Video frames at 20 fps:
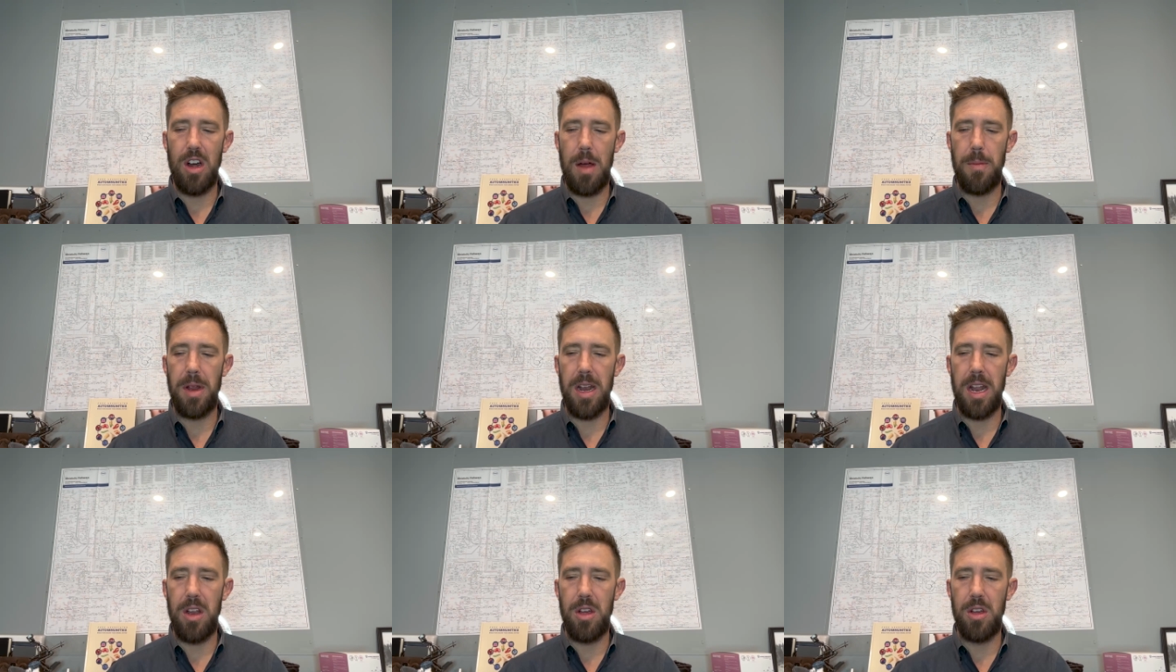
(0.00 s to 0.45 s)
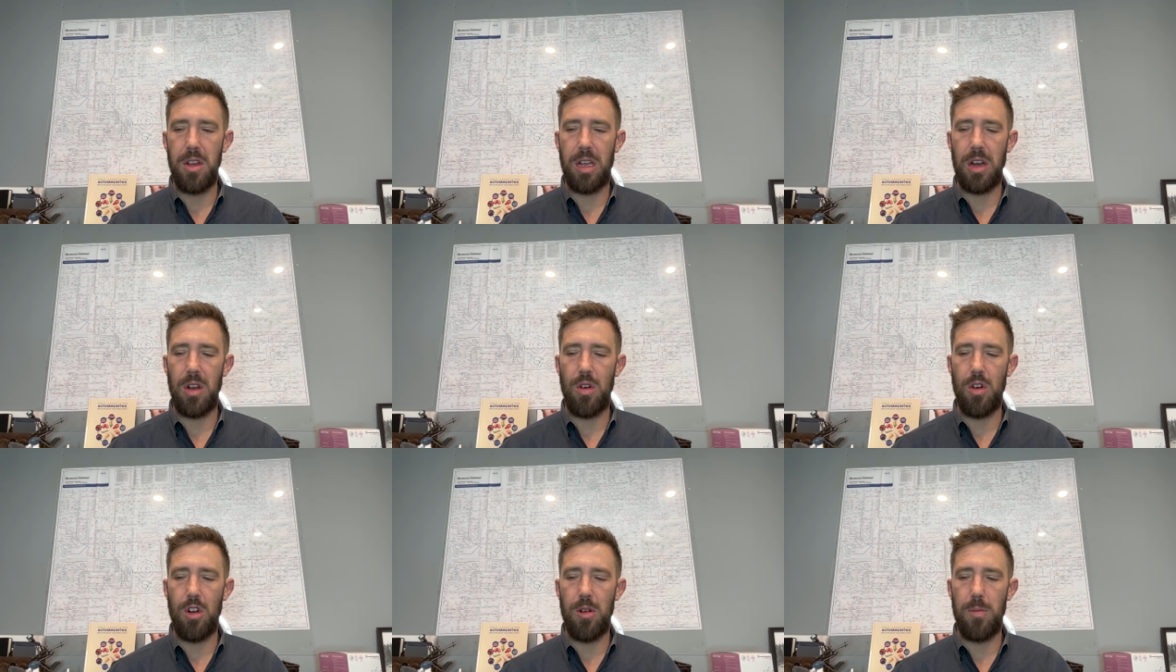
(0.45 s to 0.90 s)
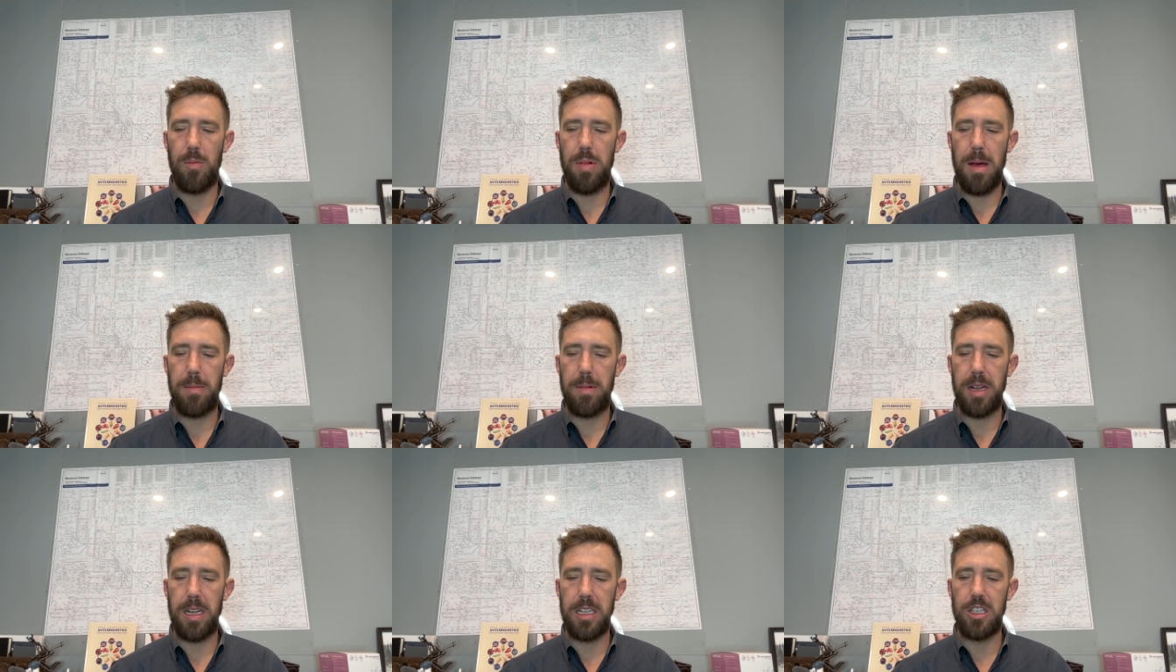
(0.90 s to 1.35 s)
I mean, I know you can order
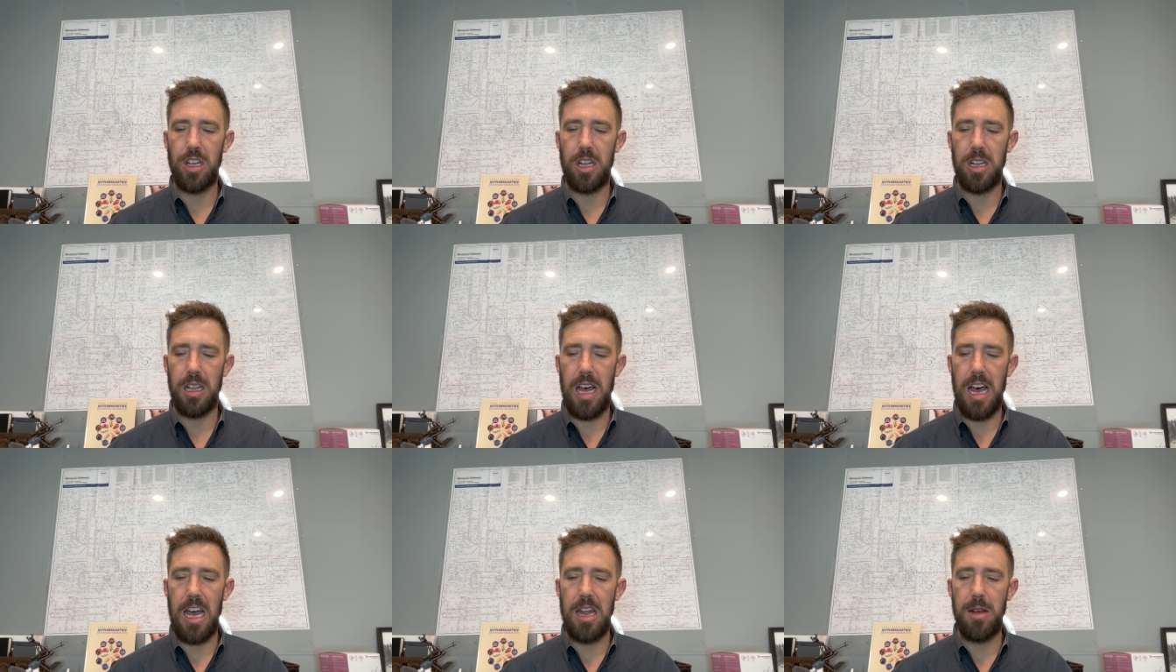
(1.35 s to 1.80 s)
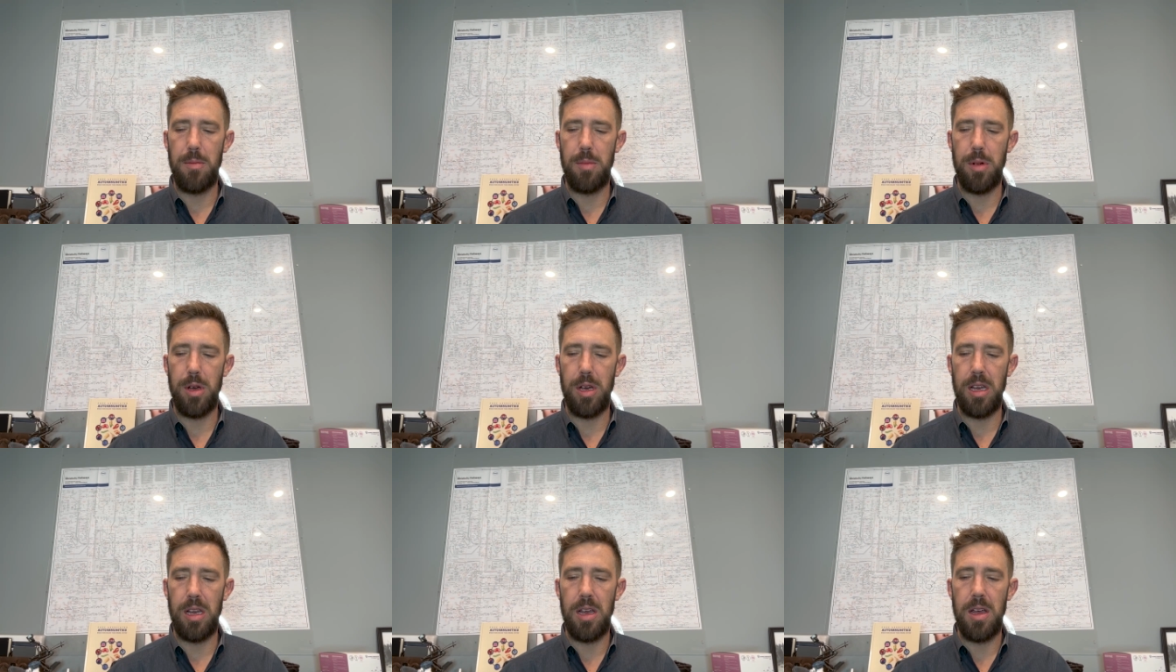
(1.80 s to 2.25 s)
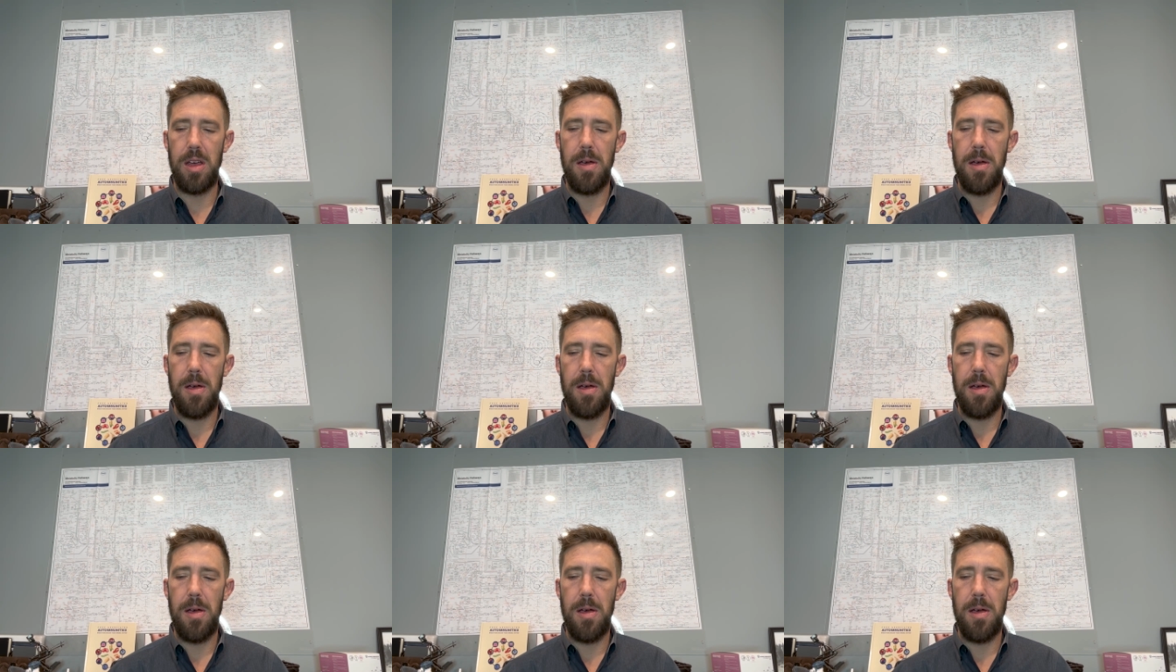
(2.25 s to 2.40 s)
peptides online, but